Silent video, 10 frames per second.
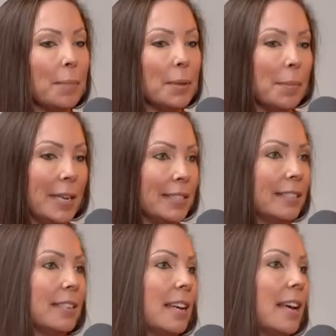
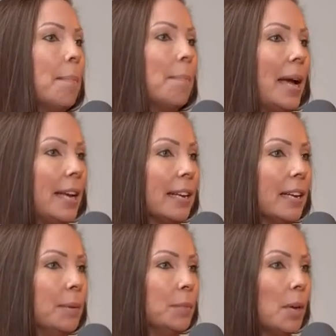supplements my income.